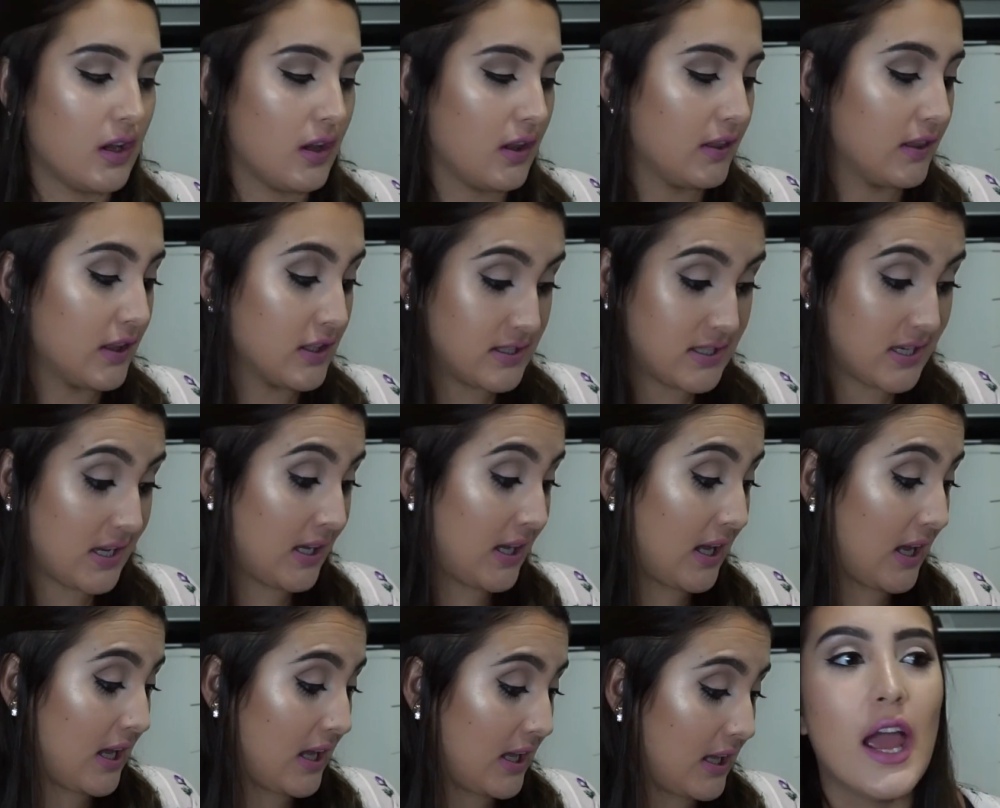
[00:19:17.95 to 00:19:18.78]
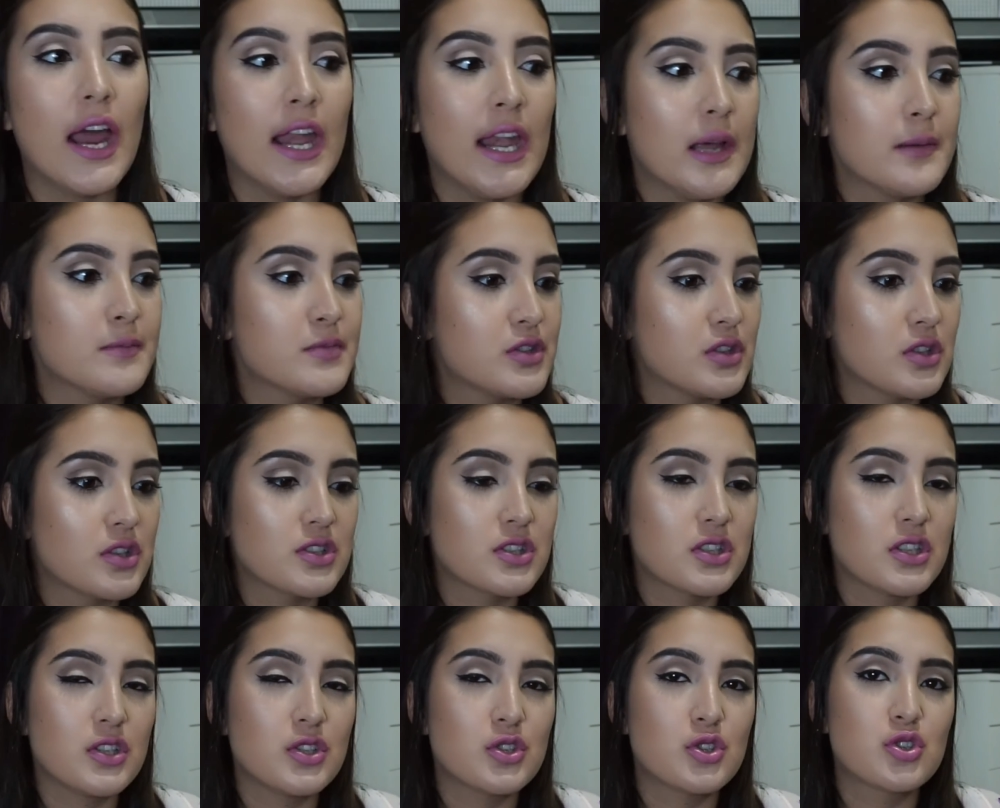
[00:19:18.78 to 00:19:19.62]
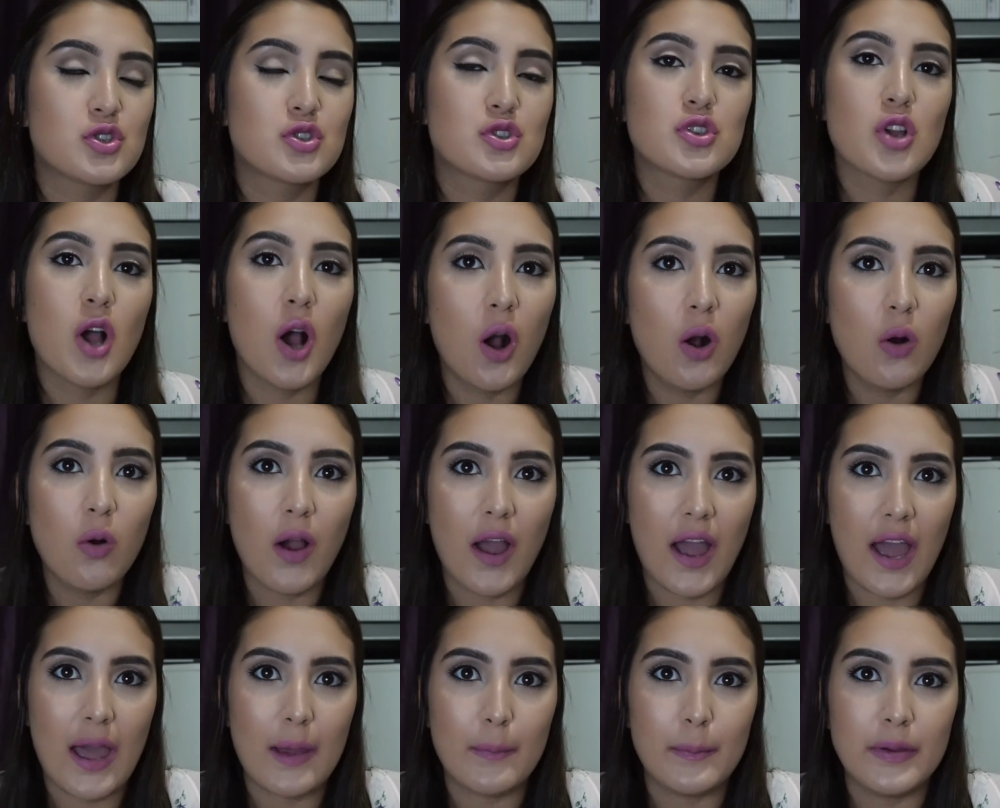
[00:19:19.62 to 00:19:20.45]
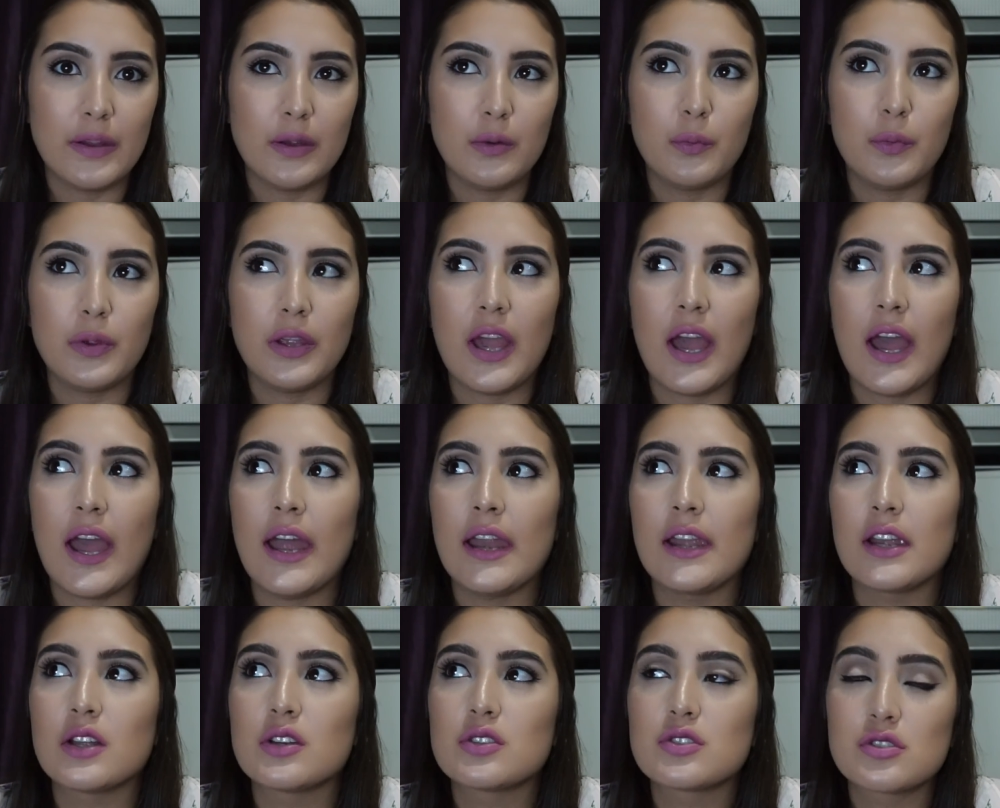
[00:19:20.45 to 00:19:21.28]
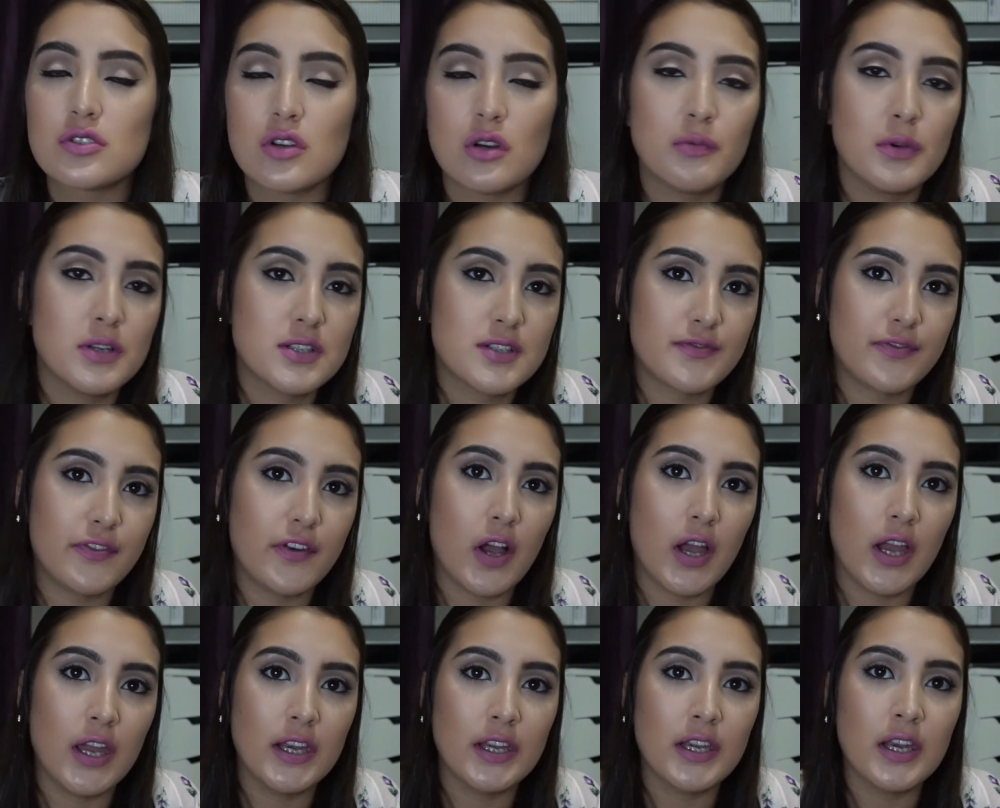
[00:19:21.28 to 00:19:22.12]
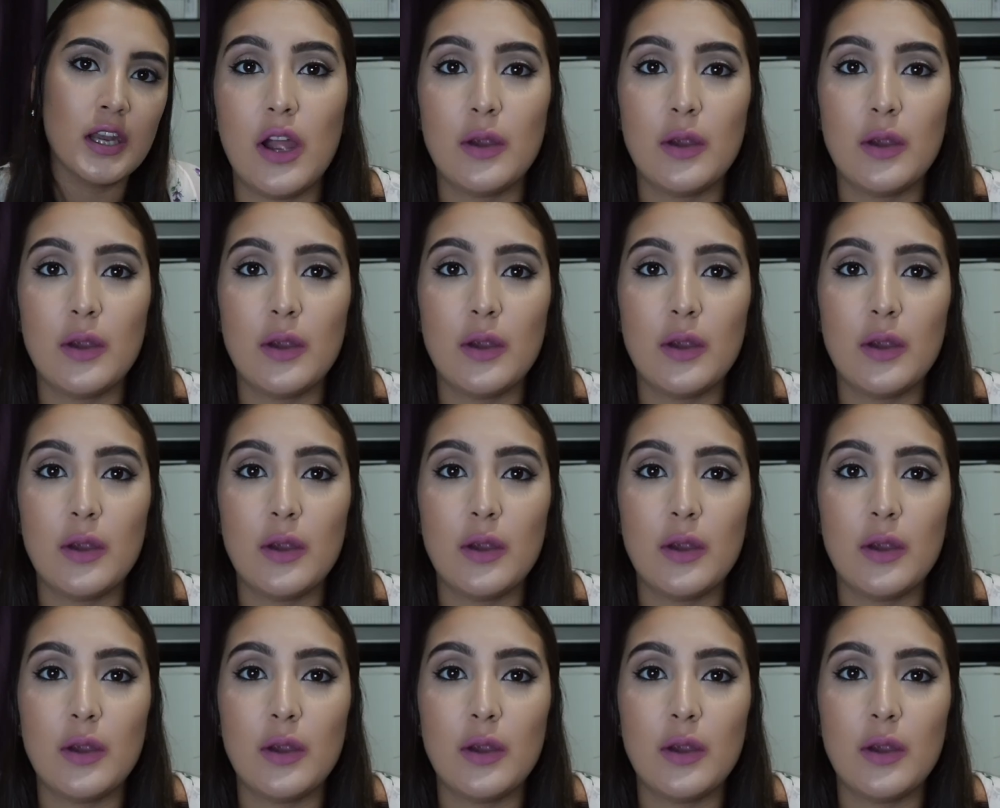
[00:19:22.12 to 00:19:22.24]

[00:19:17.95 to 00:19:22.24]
the ticket and I'm seriously so happy. We had so much fun.